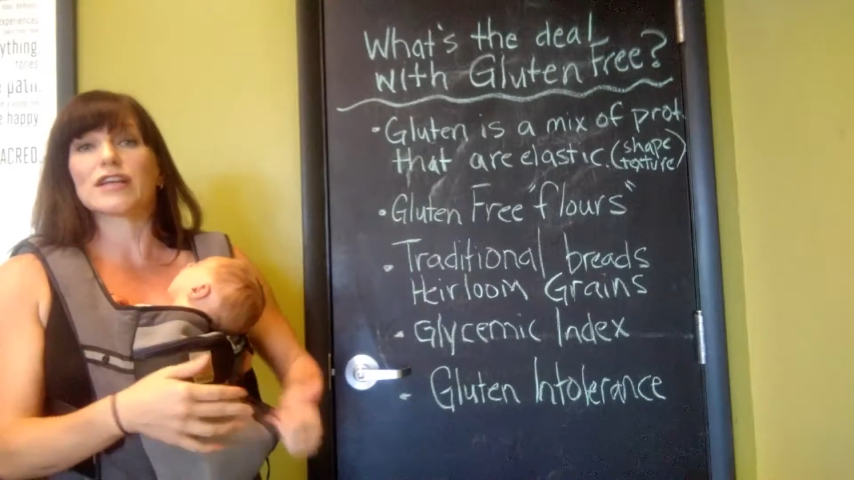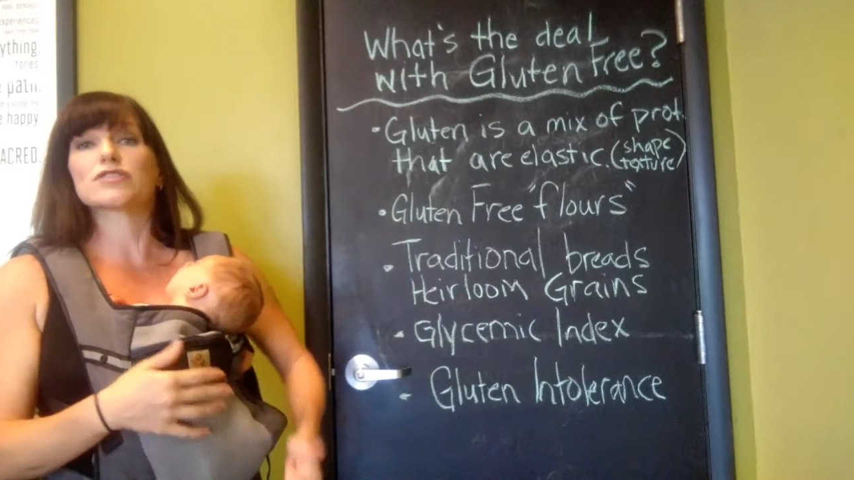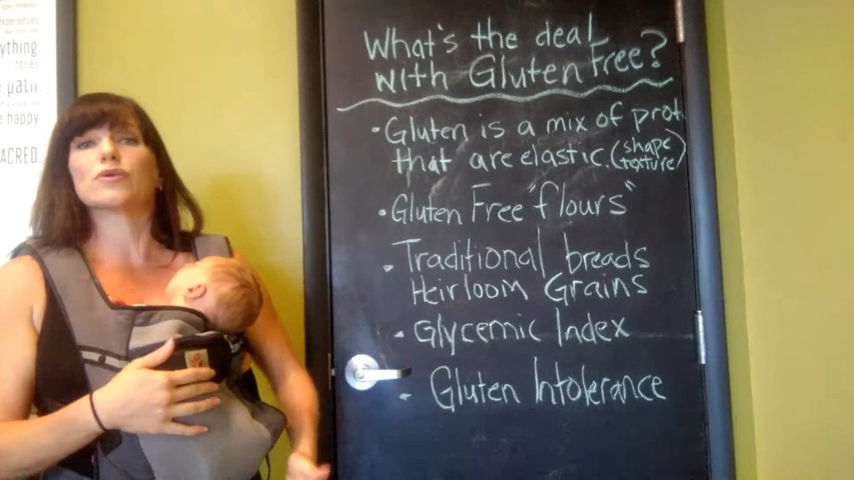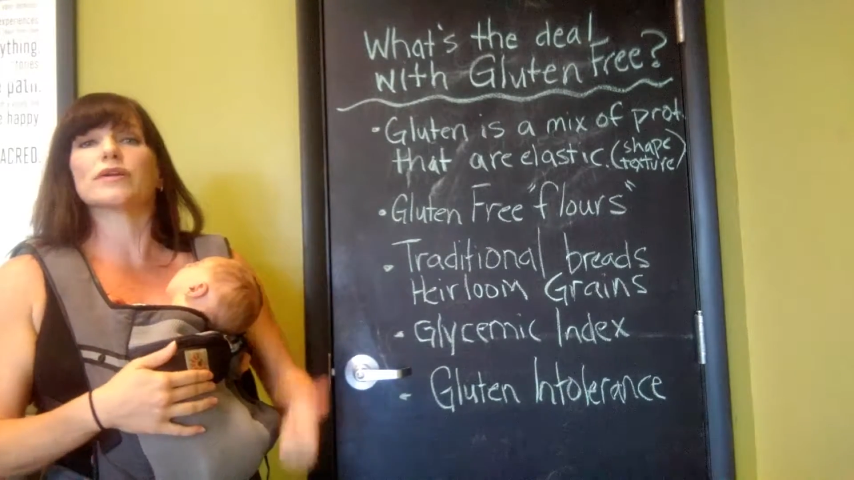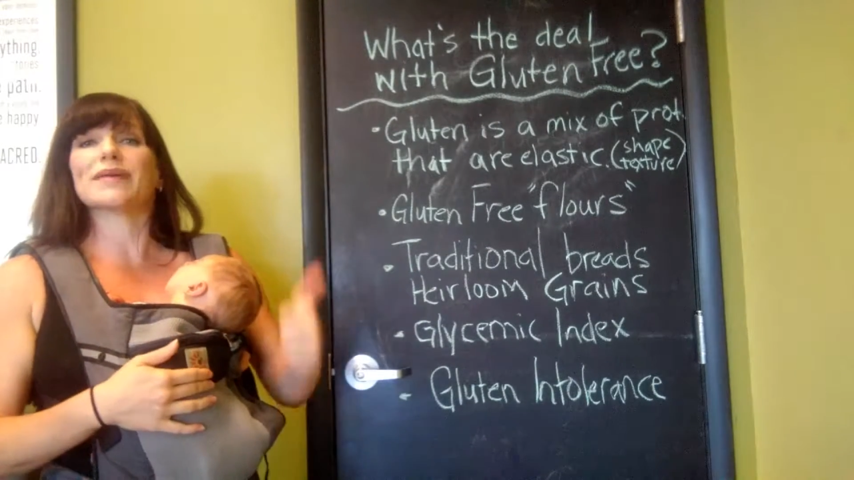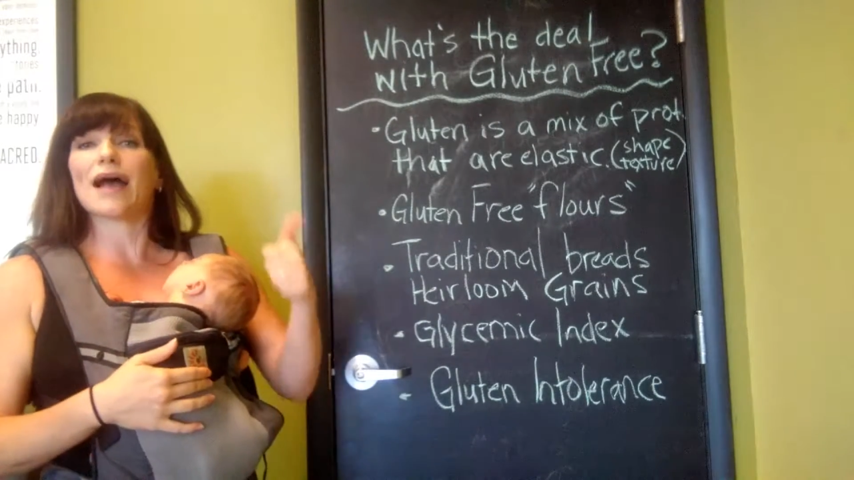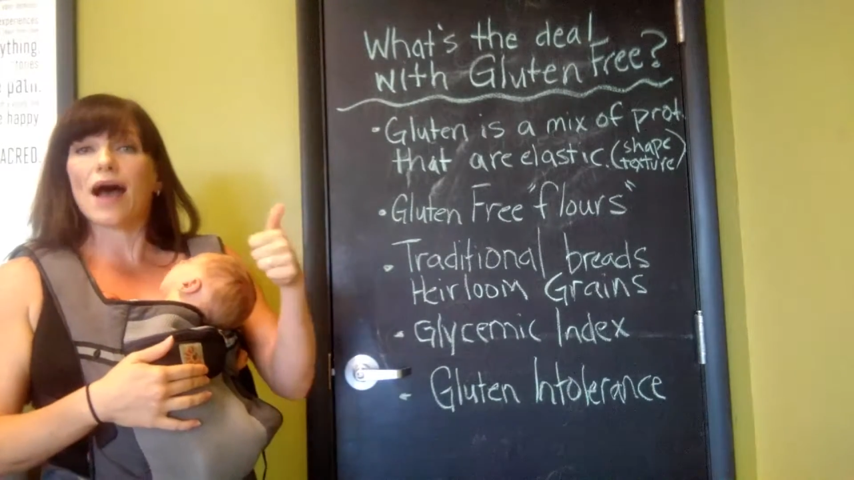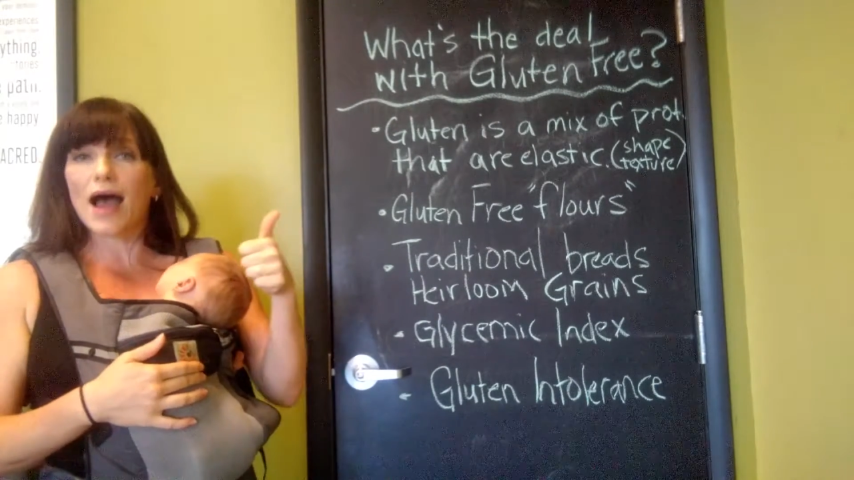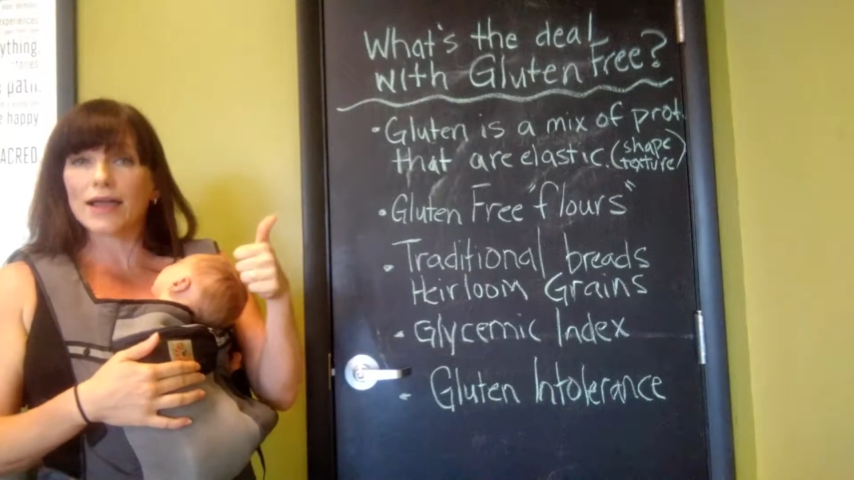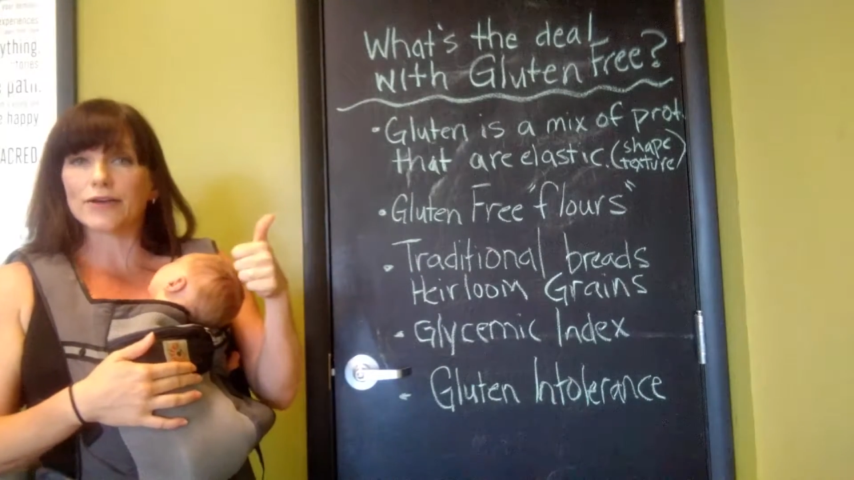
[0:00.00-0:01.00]
is going to be
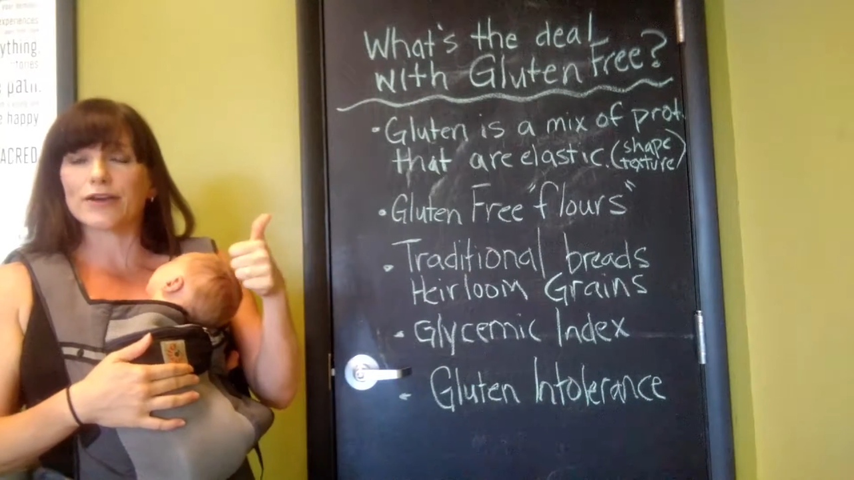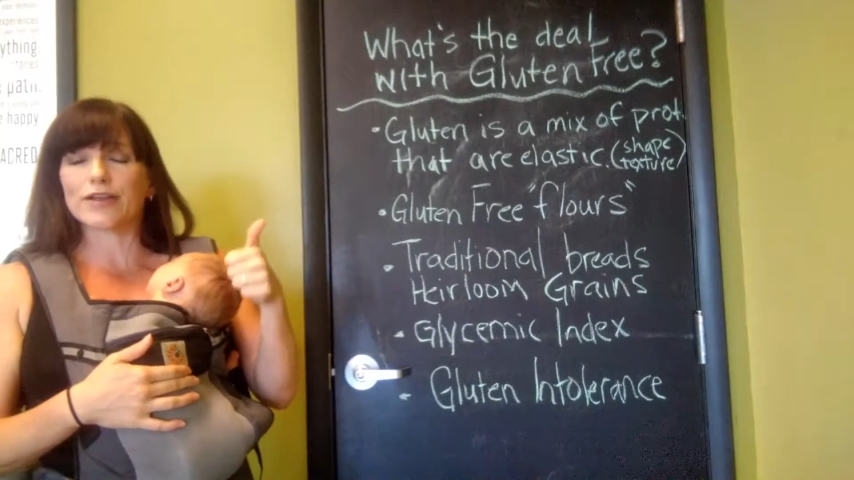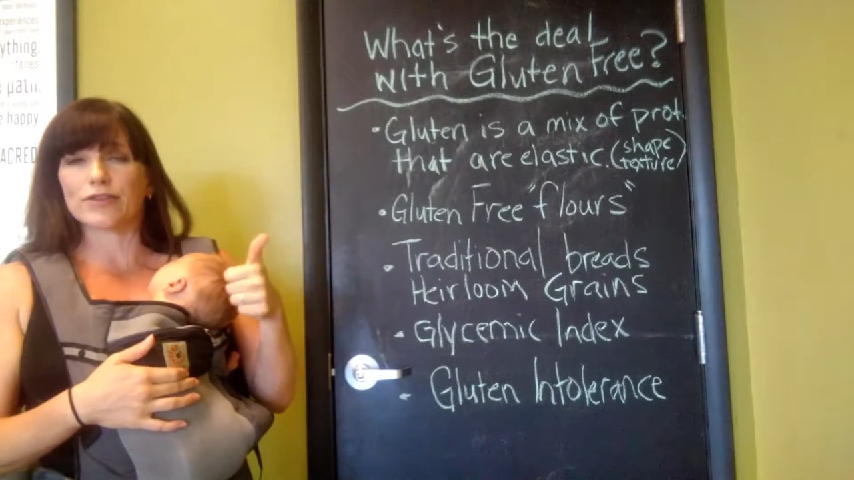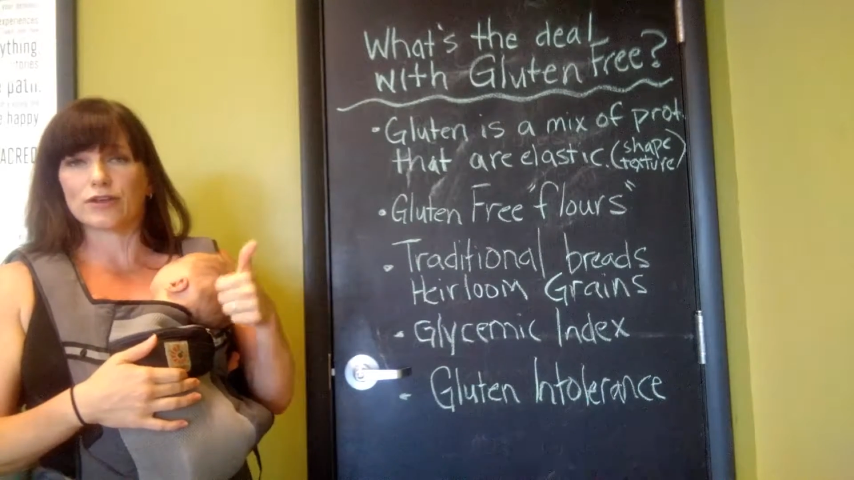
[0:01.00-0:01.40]
higher in the